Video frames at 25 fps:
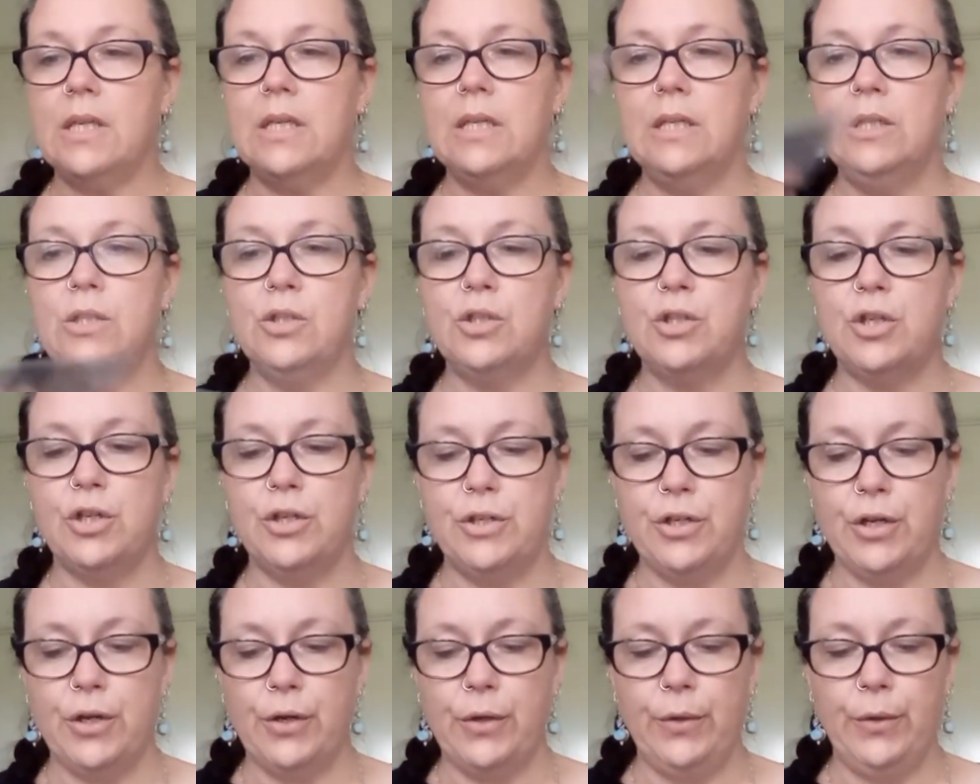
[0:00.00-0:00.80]
to
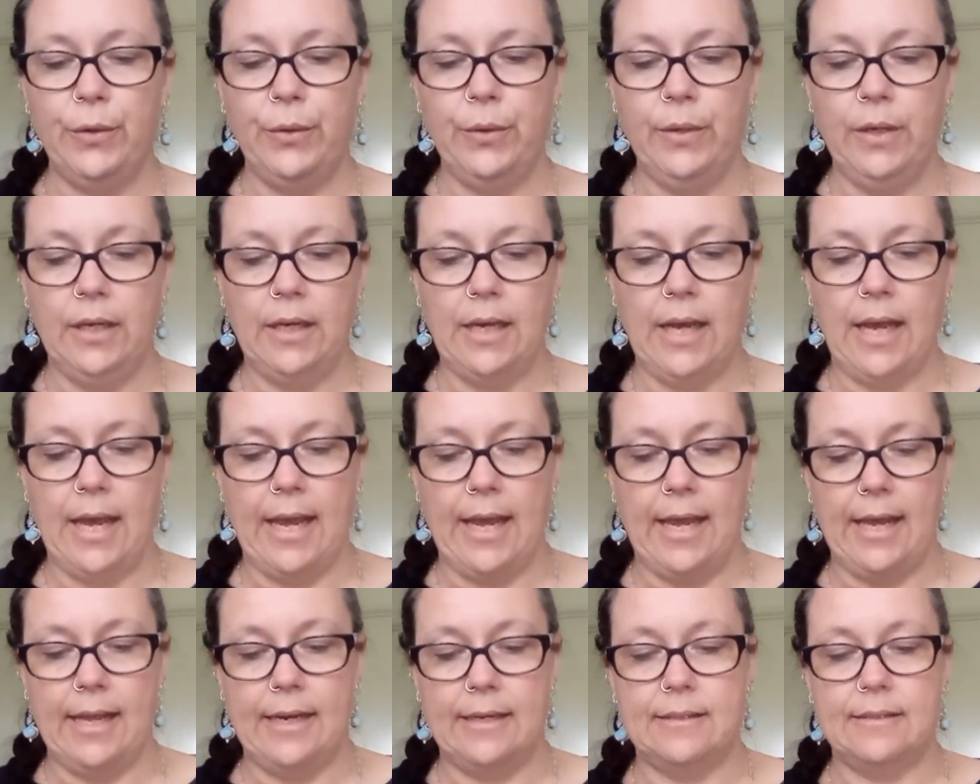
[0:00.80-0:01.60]
do,
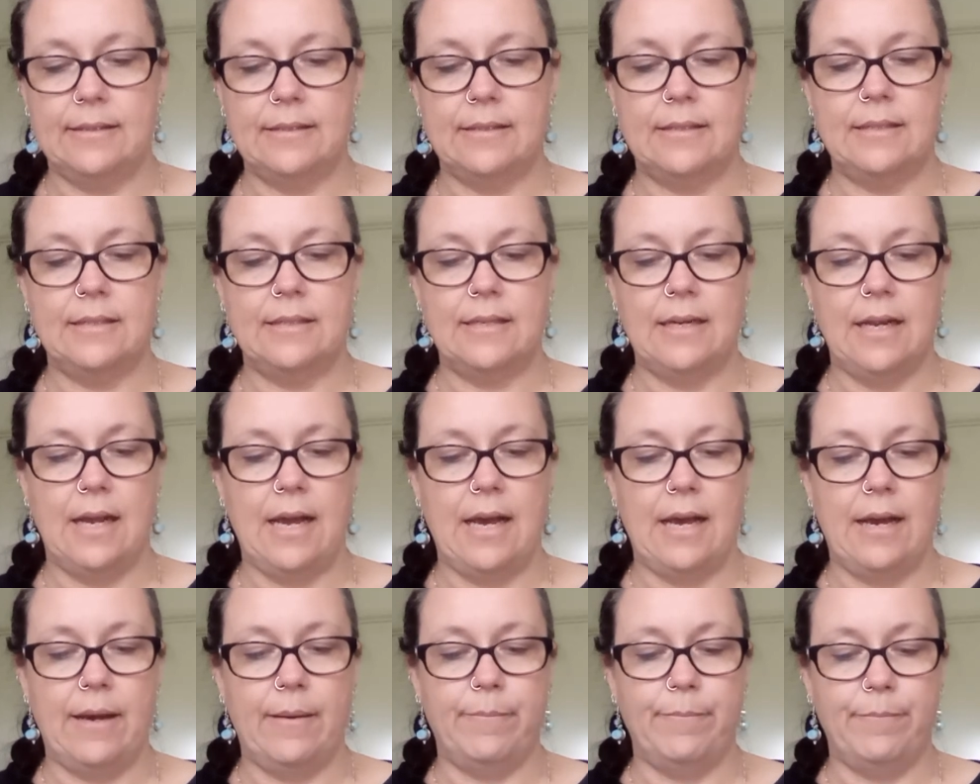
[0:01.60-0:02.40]
and
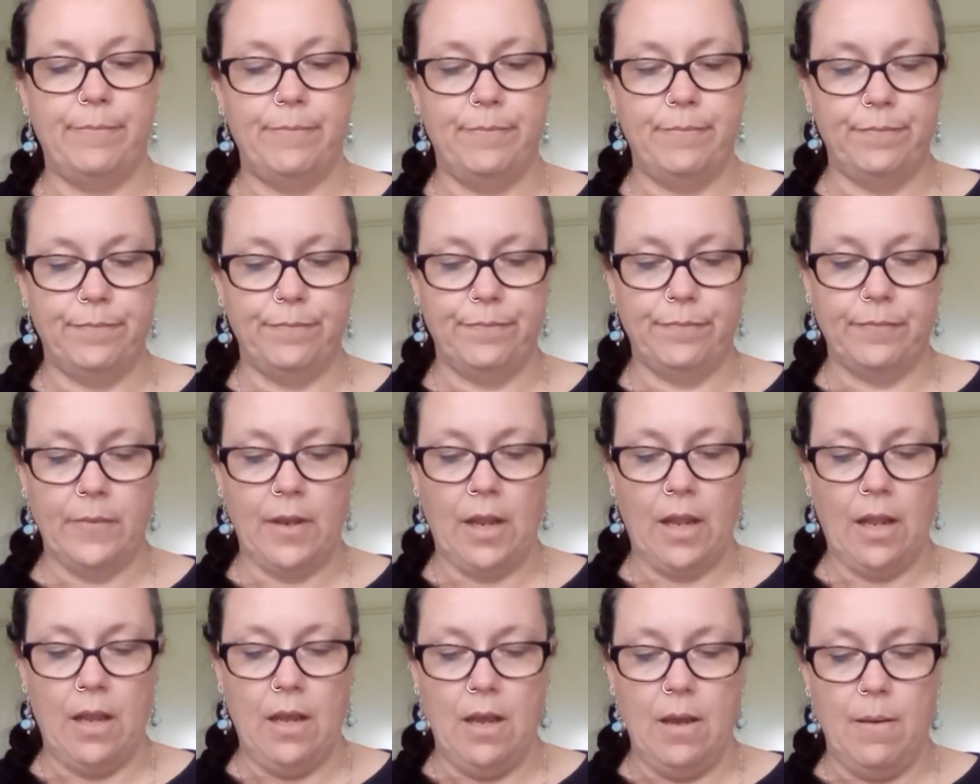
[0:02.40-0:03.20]

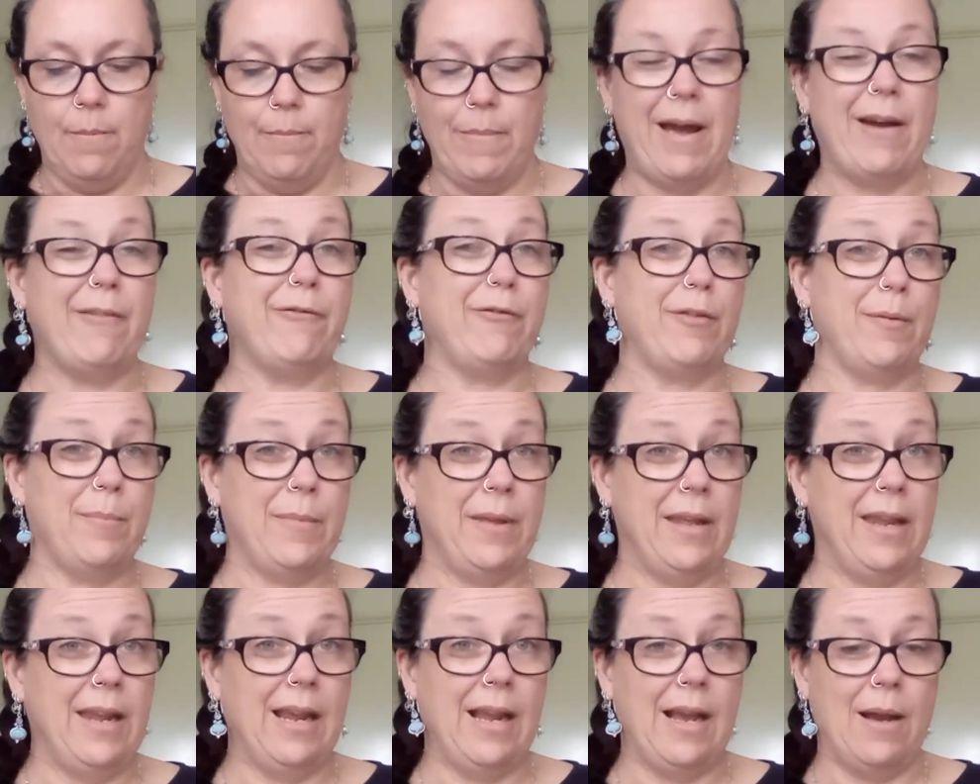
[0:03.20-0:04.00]
apart from the
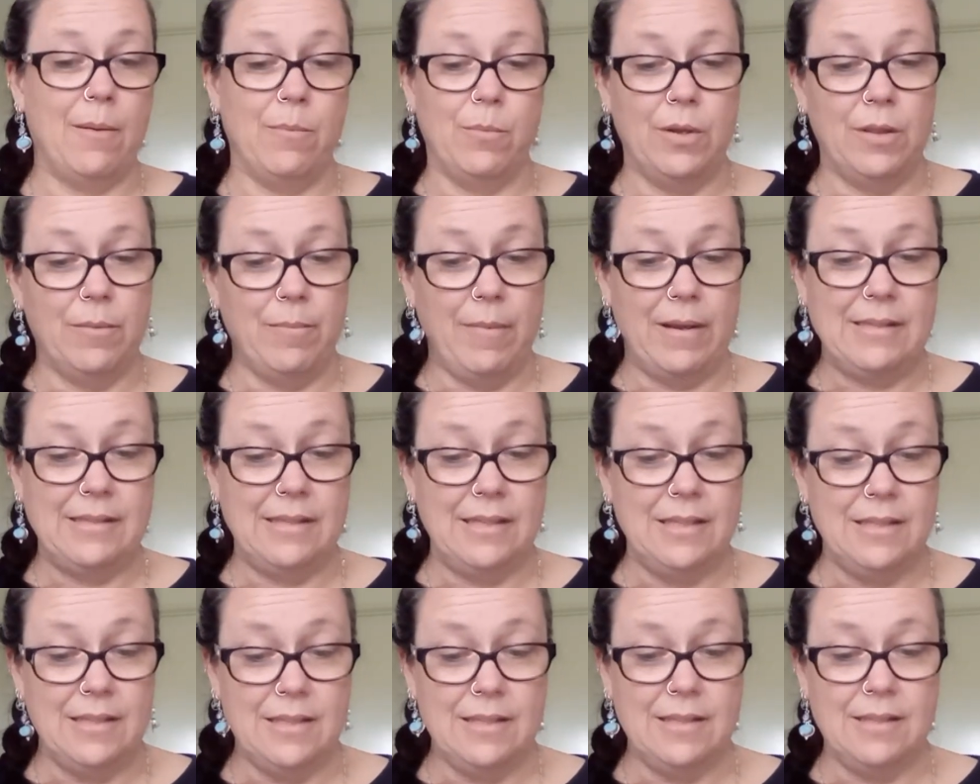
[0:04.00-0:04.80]
hiccup with my
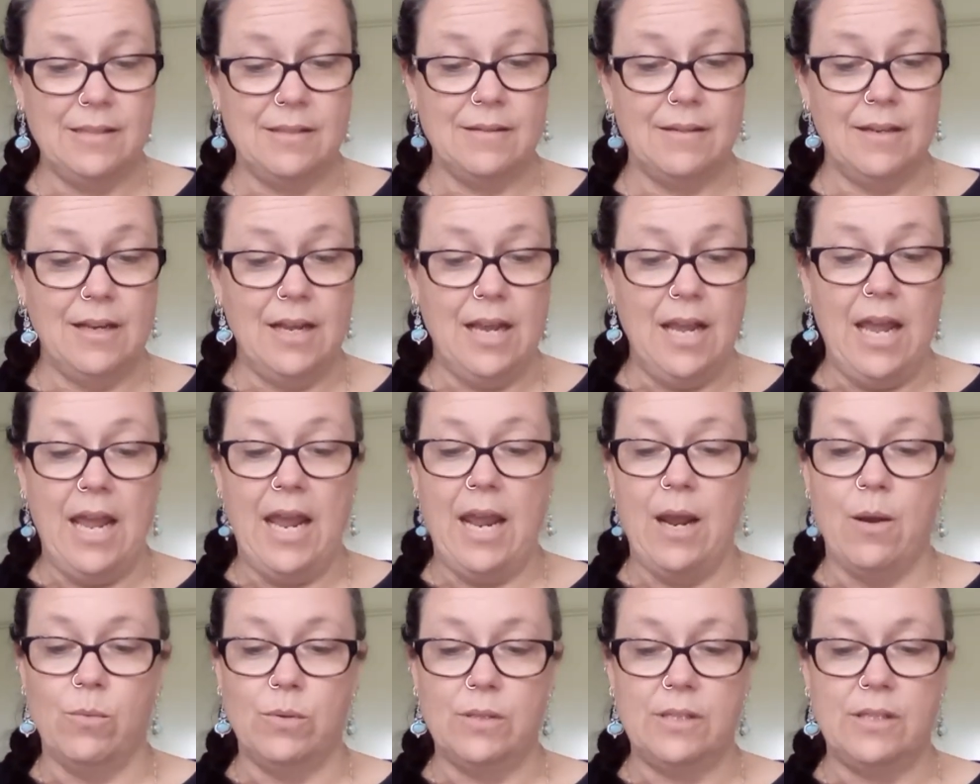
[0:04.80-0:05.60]
scissors,
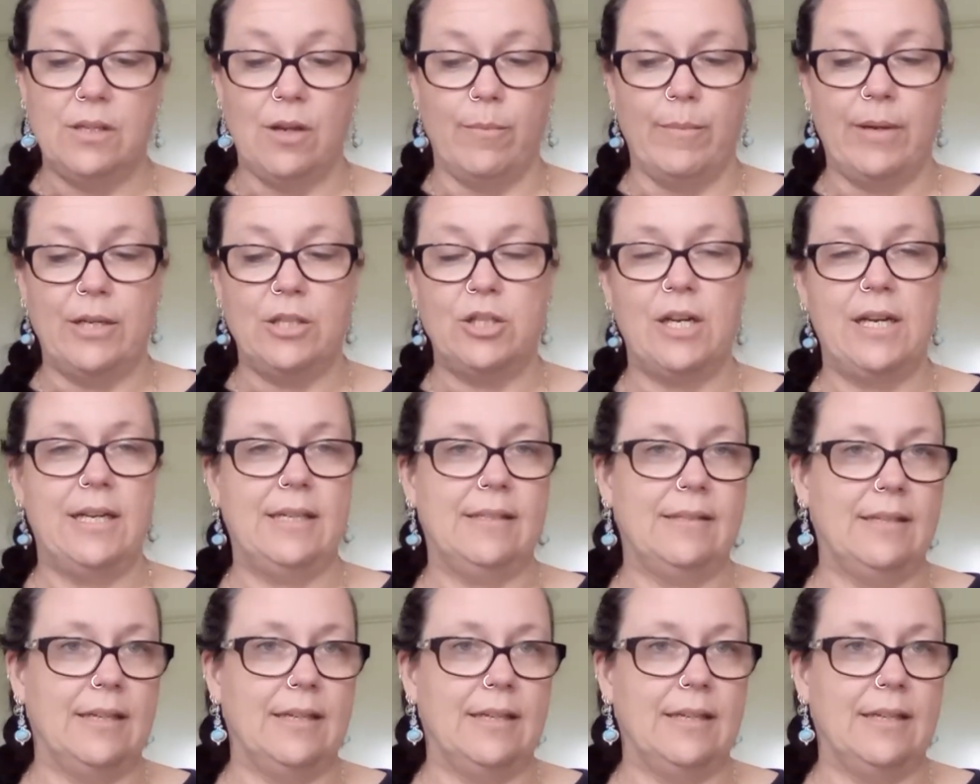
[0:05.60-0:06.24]
it was so much easier